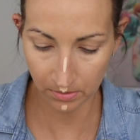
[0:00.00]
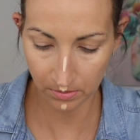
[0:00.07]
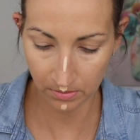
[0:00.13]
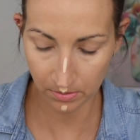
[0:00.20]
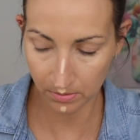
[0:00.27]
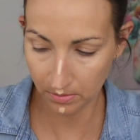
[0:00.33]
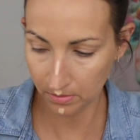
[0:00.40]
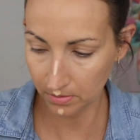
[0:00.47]

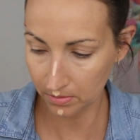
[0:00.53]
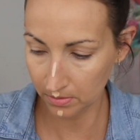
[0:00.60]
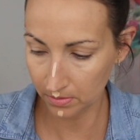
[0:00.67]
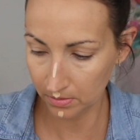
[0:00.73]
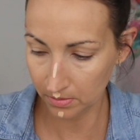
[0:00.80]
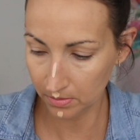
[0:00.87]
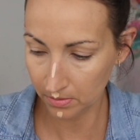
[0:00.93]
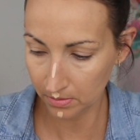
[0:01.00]

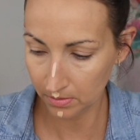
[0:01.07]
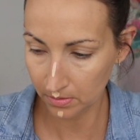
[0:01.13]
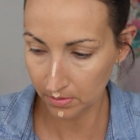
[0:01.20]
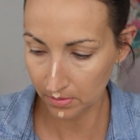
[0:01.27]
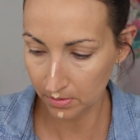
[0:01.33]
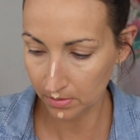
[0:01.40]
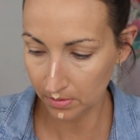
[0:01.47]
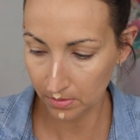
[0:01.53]

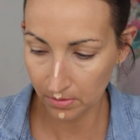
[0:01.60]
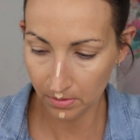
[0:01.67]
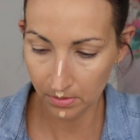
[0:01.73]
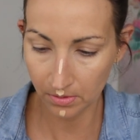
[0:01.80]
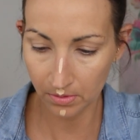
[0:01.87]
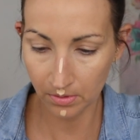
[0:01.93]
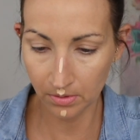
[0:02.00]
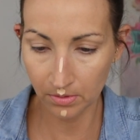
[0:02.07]

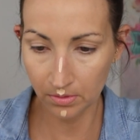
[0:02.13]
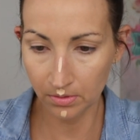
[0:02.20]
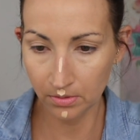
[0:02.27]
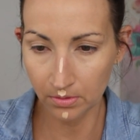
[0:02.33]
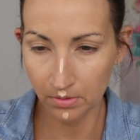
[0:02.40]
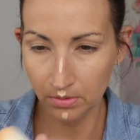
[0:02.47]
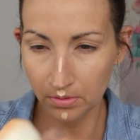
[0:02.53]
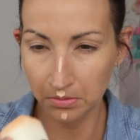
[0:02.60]

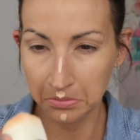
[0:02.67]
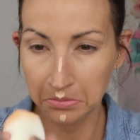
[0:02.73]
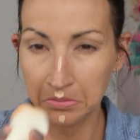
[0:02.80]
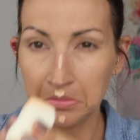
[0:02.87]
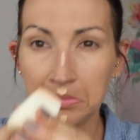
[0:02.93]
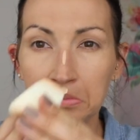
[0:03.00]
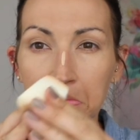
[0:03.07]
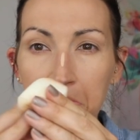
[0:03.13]

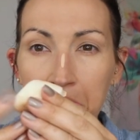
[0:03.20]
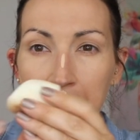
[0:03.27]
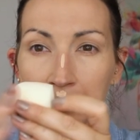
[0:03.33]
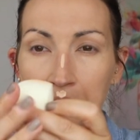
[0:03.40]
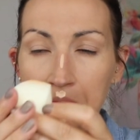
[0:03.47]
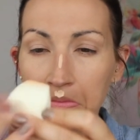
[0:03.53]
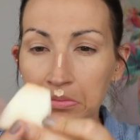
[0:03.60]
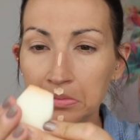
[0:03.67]

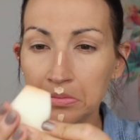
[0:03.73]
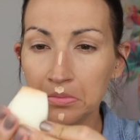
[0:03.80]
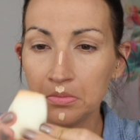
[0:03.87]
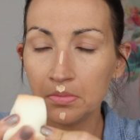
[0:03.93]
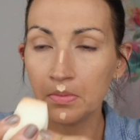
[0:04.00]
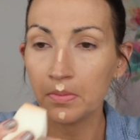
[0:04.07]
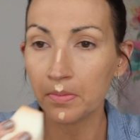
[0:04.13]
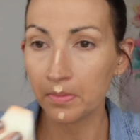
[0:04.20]

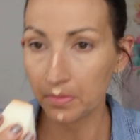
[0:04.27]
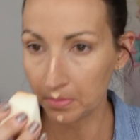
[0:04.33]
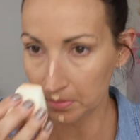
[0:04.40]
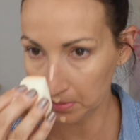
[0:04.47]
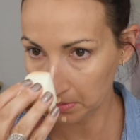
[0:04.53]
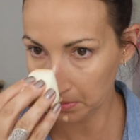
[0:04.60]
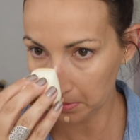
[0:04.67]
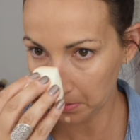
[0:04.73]

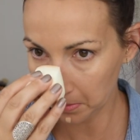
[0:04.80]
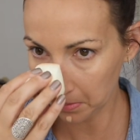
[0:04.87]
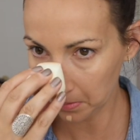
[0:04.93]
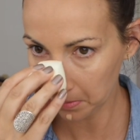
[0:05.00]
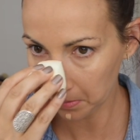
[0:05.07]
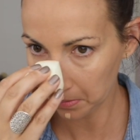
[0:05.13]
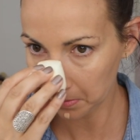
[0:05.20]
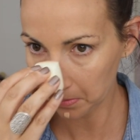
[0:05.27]

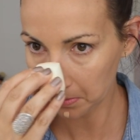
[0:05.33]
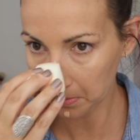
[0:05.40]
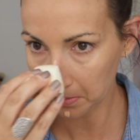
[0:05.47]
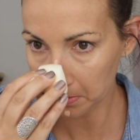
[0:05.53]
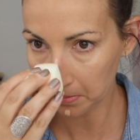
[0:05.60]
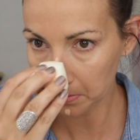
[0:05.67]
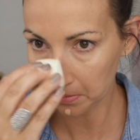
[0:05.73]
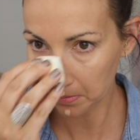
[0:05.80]

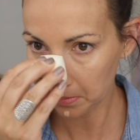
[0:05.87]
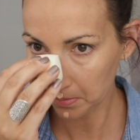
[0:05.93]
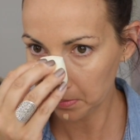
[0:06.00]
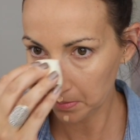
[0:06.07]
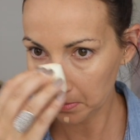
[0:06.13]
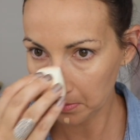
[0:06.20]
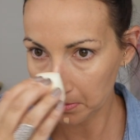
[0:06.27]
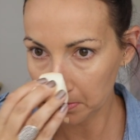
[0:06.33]

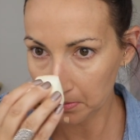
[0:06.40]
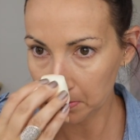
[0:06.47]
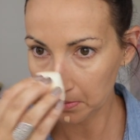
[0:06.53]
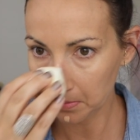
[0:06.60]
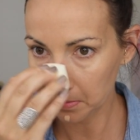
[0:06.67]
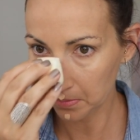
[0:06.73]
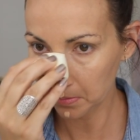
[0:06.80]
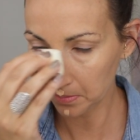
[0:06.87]

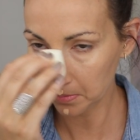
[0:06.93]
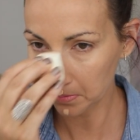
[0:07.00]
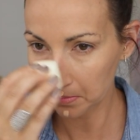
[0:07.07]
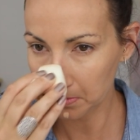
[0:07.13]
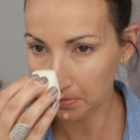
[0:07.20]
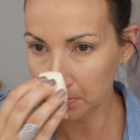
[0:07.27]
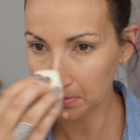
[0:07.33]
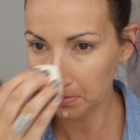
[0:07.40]

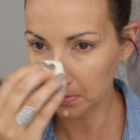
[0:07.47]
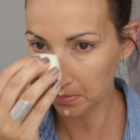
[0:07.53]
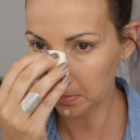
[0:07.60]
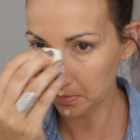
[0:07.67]
No one is speaking in this clip.